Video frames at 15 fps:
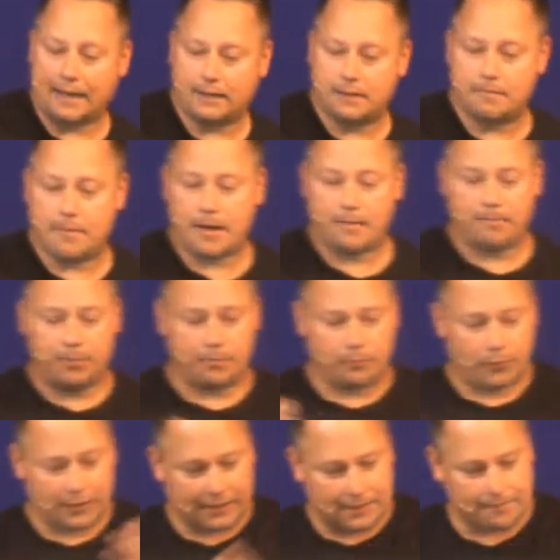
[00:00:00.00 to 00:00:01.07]
them up and
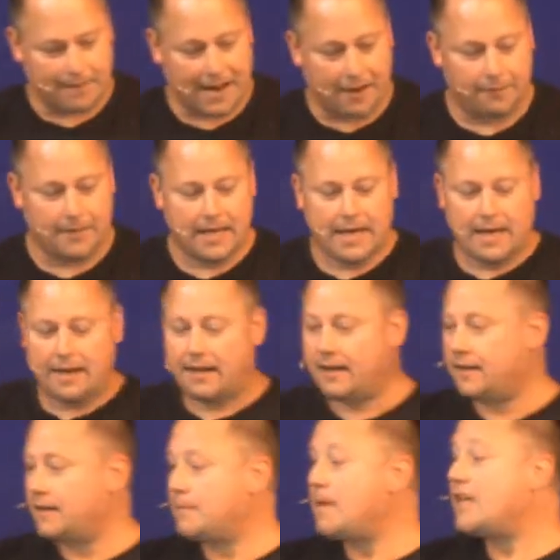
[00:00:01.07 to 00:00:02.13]
bring them out, uh,
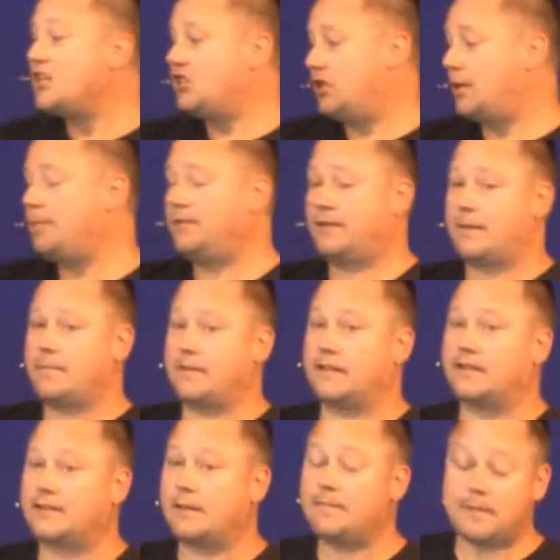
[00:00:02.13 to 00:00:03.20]
they might chip something.
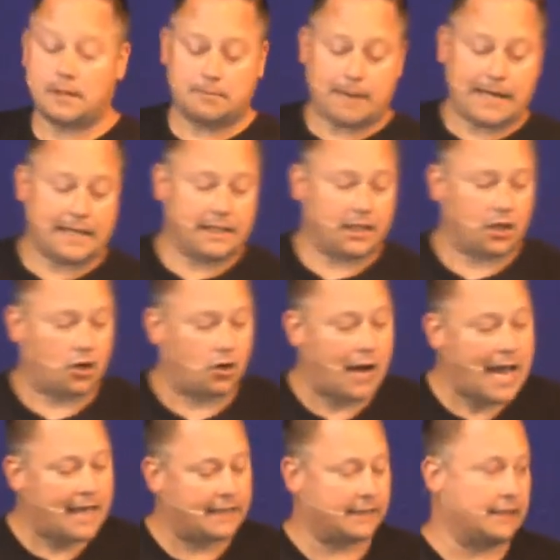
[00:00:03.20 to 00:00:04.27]
Something might get a
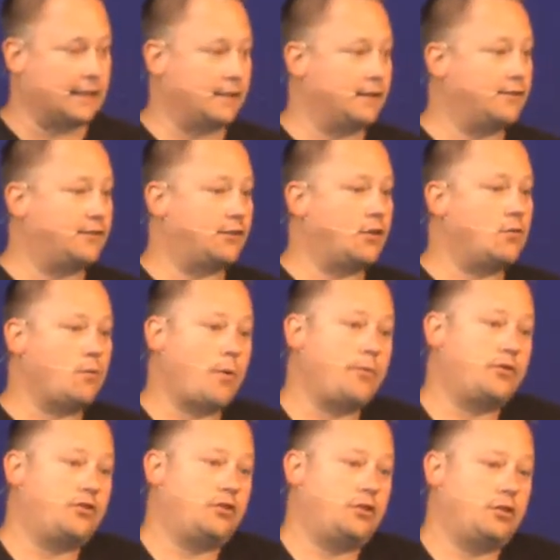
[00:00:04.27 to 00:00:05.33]
crack in it. And so what
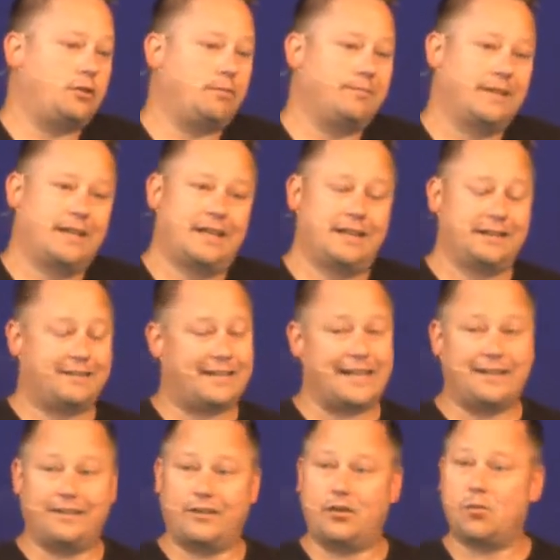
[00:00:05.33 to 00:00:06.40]
would you do? You take
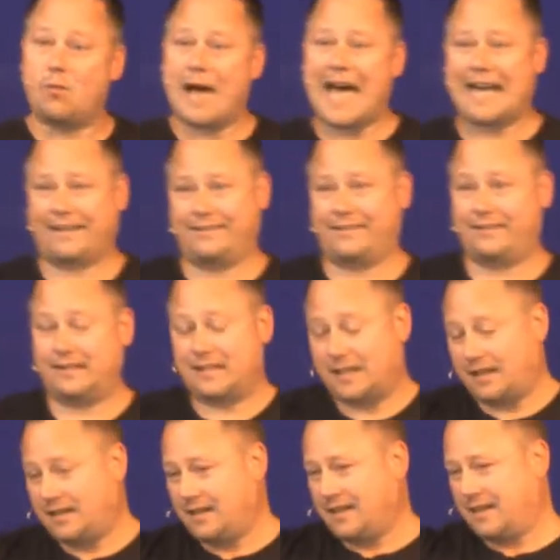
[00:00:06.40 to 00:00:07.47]
a little wax and you,
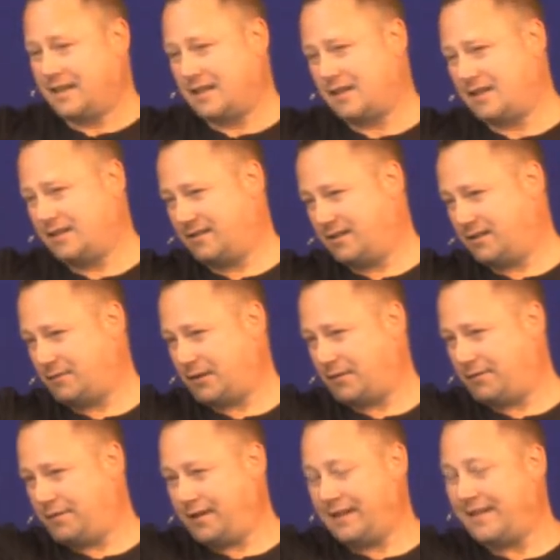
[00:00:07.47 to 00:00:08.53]
you, you, you
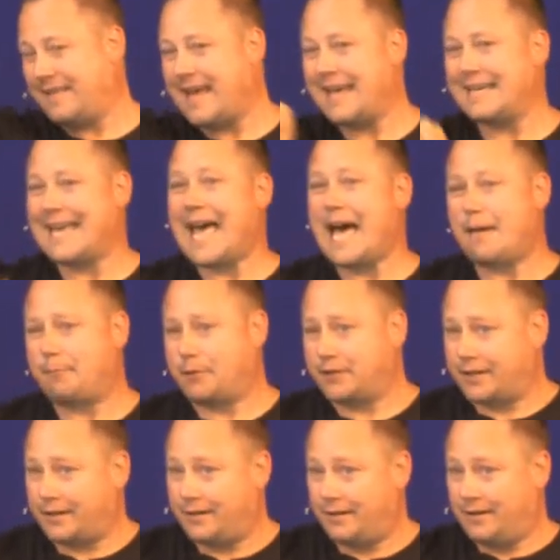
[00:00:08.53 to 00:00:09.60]
fill in that gap or
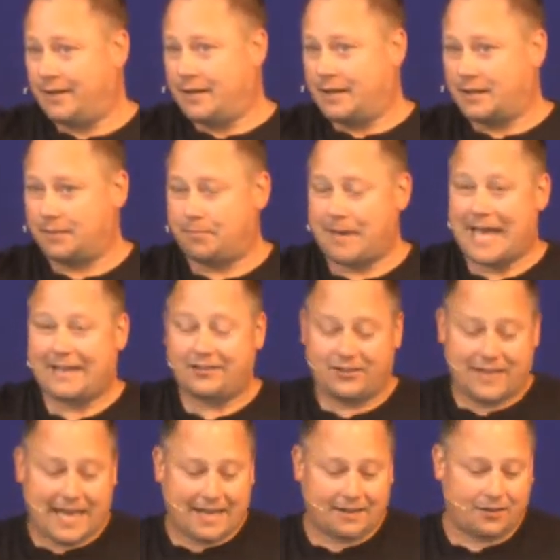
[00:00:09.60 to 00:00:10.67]
you, you patch
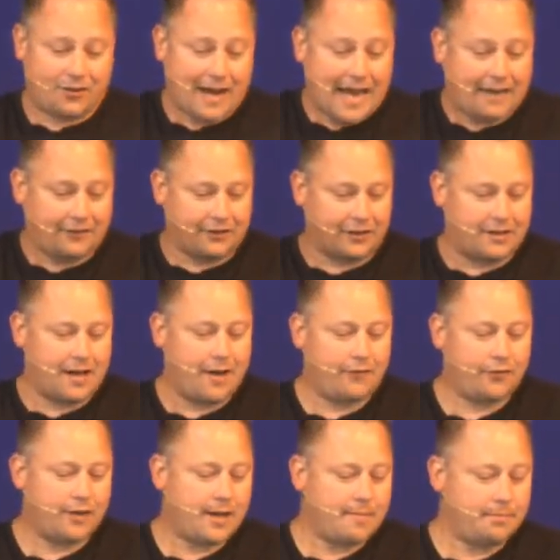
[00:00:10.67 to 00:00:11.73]
that crack or you cover
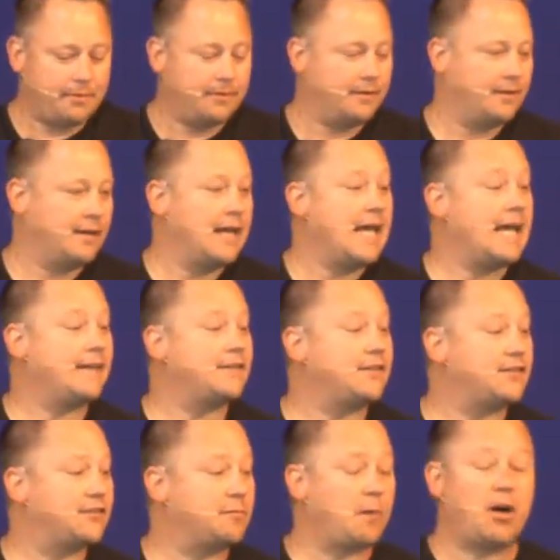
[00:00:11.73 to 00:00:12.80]
it up. And the
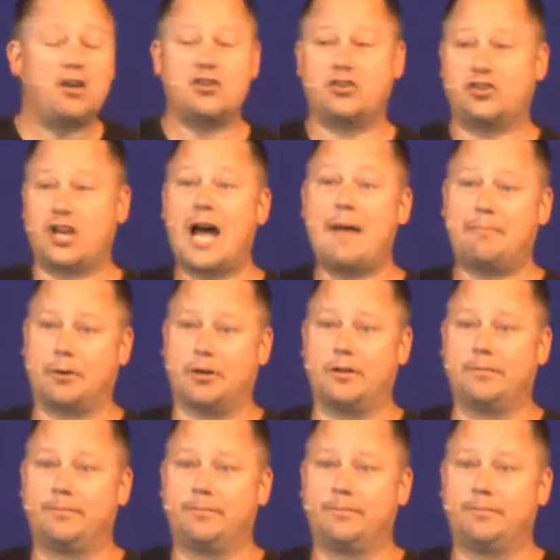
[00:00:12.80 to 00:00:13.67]
smart shopper